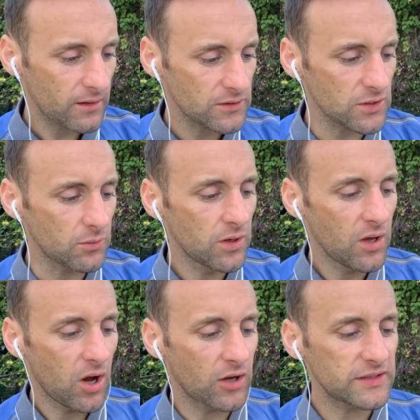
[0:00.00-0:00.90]
So
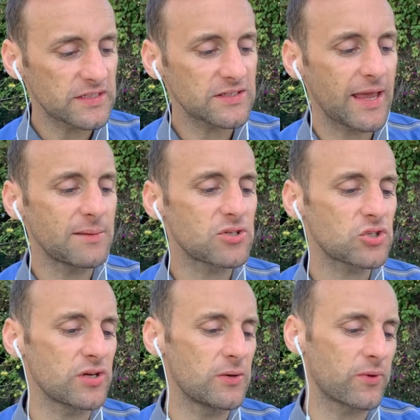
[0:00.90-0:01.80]
on the same
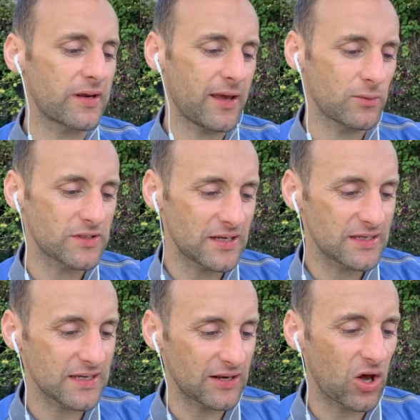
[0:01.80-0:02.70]
street where the house
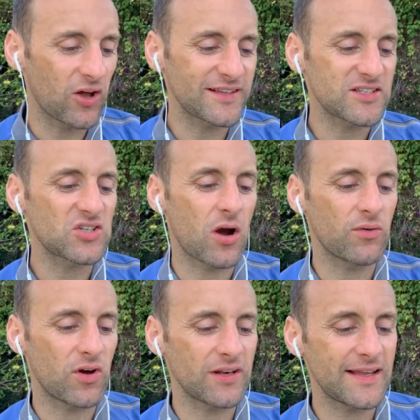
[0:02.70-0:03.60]
is and all this is
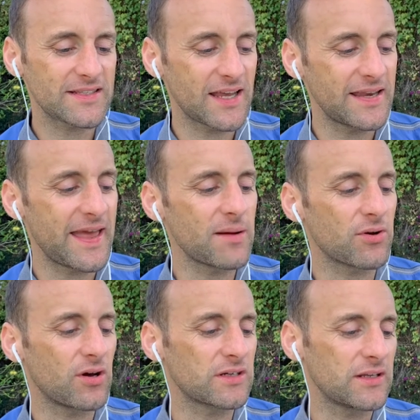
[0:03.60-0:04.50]
going on, let's say a neighbour
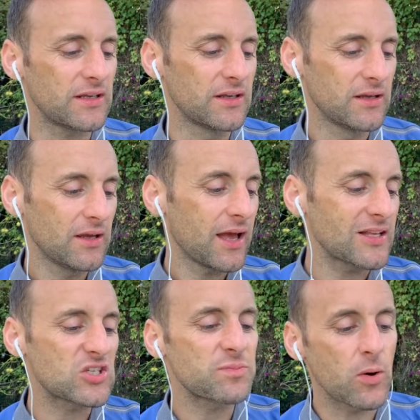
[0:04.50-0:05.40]
knocked in
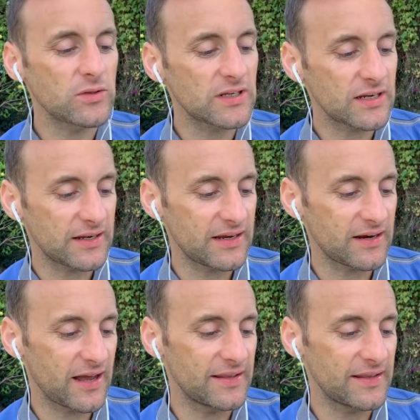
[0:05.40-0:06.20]
and spoke to the cleaner,